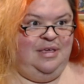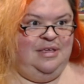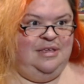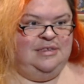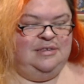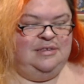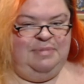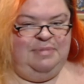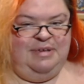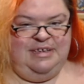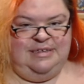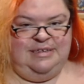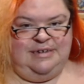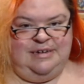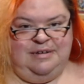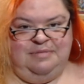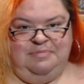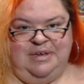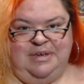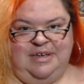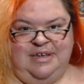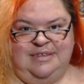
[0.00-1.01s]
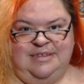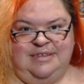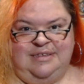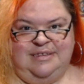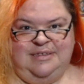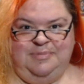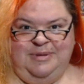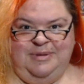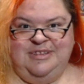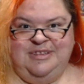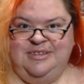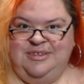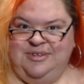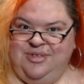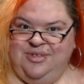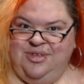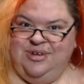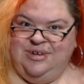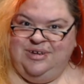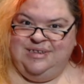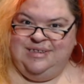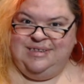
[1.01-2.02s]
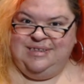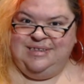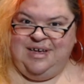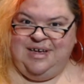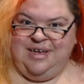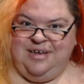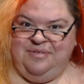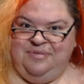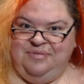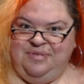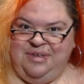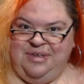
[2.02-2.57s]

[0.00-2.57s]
spaced it because it's been so long since I've